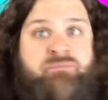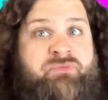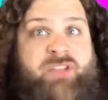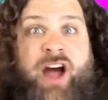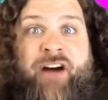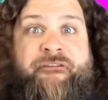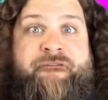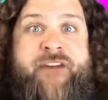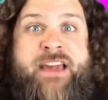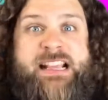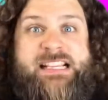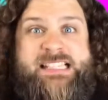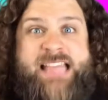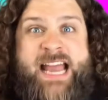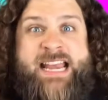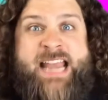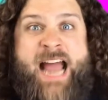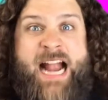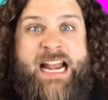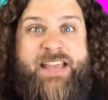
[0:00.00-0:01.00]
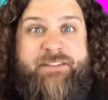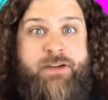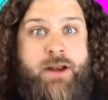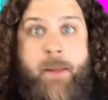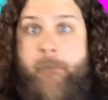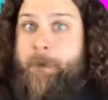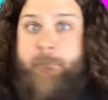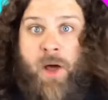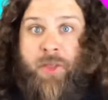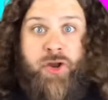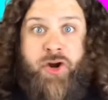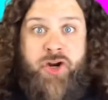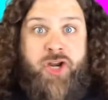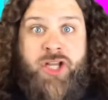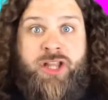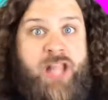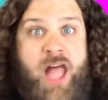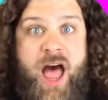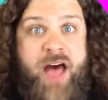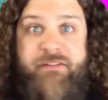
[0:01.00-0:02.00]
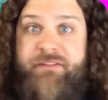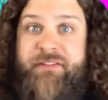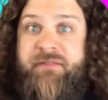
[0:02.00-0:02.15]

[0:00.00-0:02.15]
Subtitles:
A face that not even a mother could love?